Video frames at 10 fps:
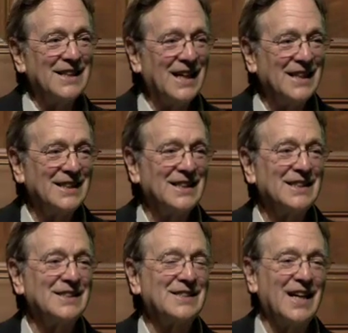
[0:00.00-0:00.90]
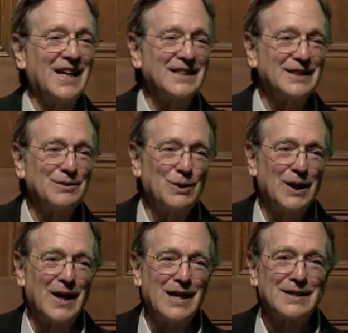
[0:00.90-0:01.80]
then is that
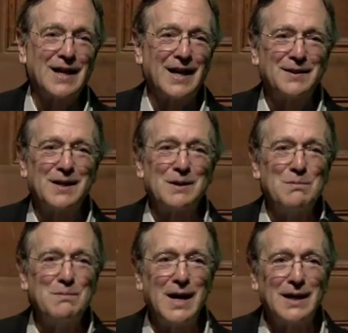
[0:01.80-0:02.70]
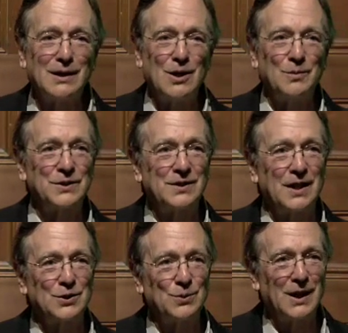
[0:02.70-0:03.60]
whereas I think male
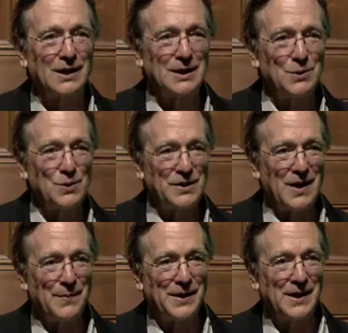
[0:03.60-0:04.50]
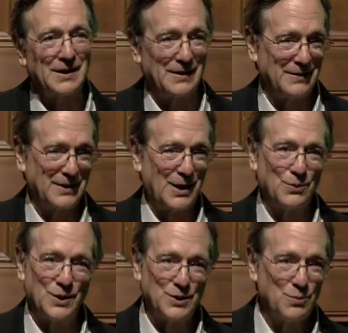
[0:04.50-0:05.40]
homosexuality was something that
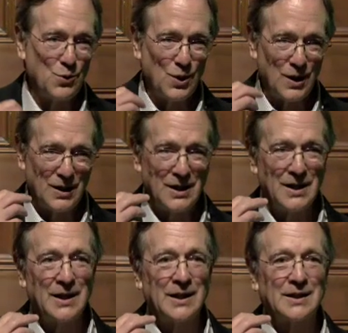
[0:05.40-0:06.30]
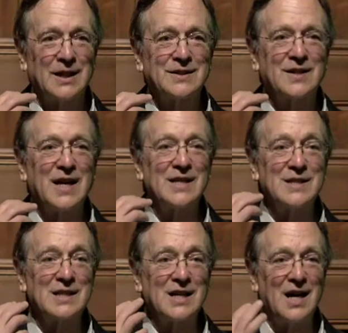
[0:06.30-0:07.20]
was more, let's say, in
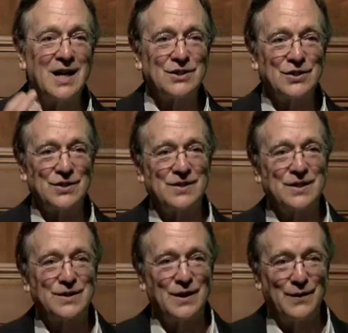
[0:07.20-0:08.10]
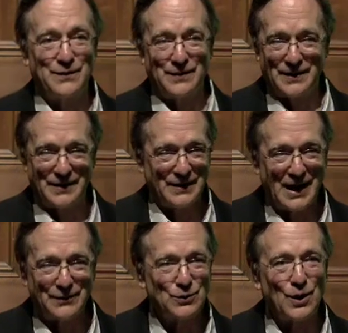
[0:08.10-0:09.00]
the consciousness of,
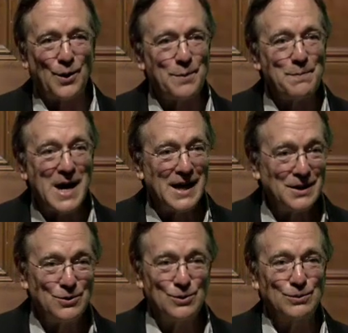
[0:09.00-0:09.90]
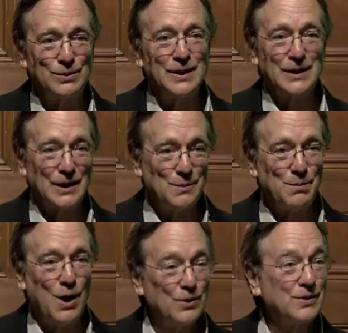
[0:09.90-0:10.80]
after all, the men who
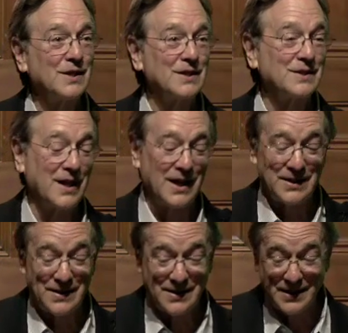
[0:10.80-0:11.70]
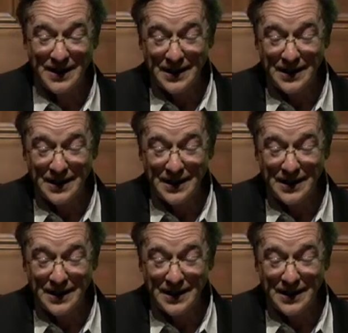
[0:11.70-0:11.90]
composed these texts,